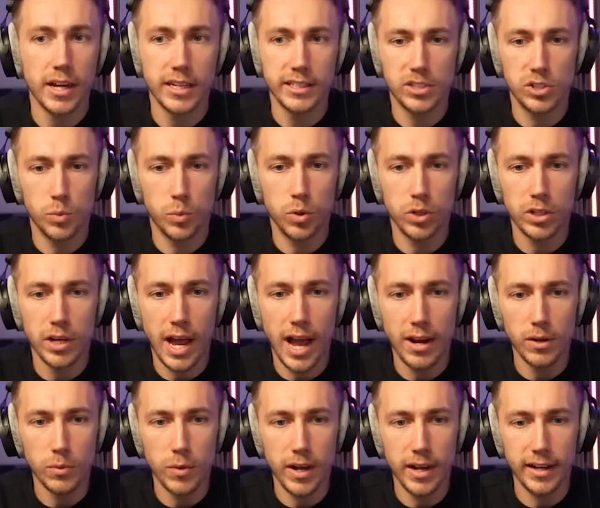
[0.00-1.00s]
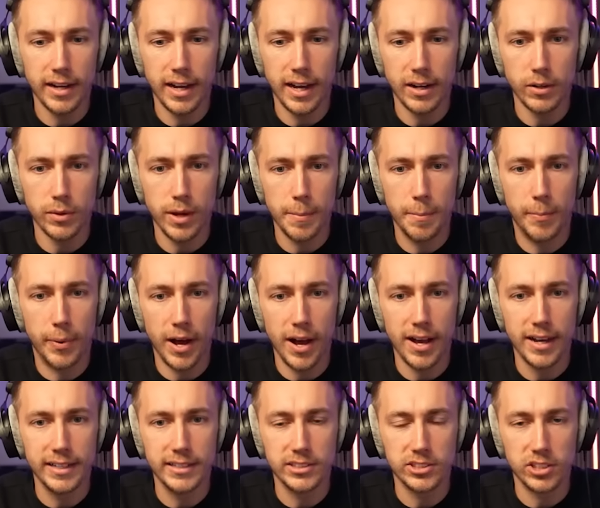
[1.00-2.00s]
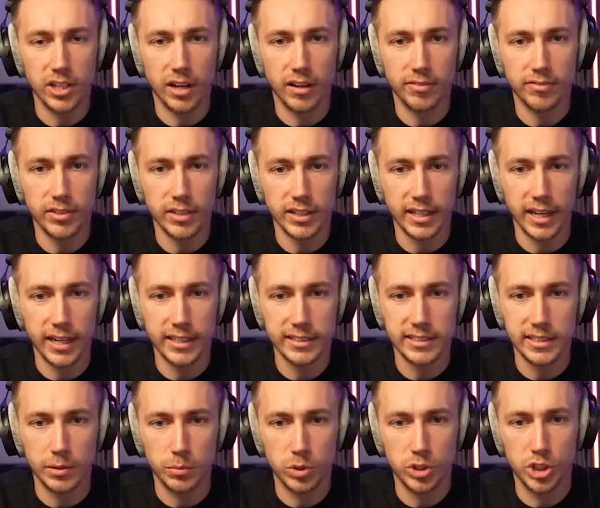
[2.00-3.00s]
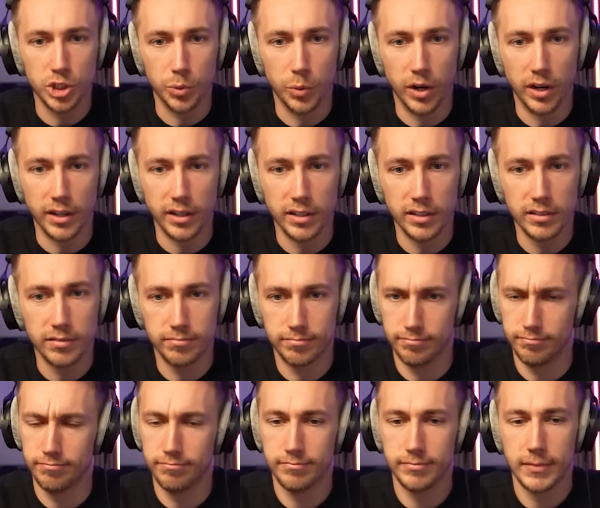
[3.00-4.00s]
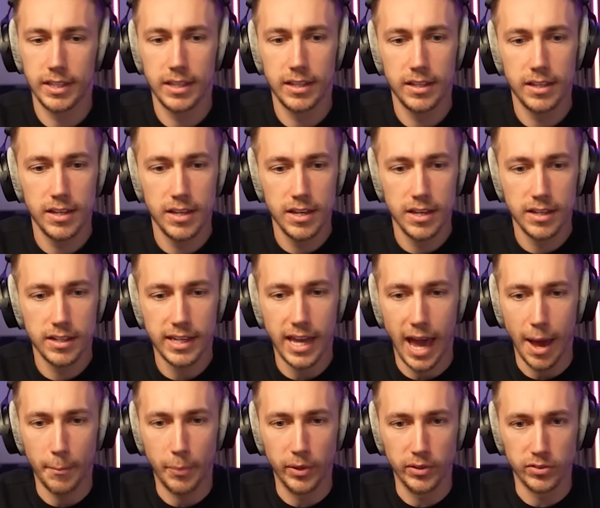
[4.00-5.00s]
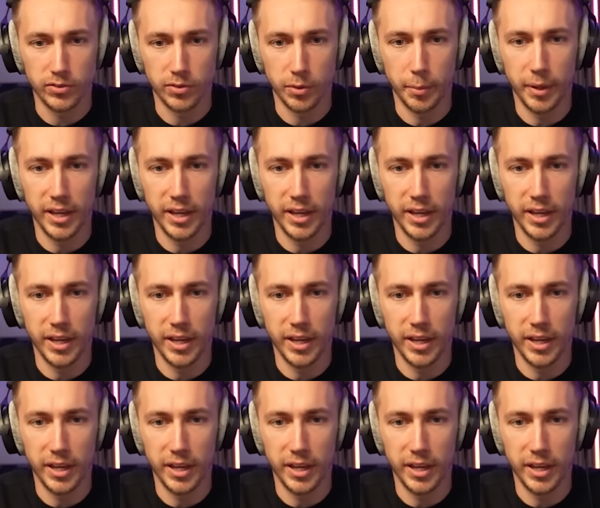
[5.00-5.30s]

Okay, so what how do I how do I buy stuff? Okay, let's see. What do you want? Cat piss for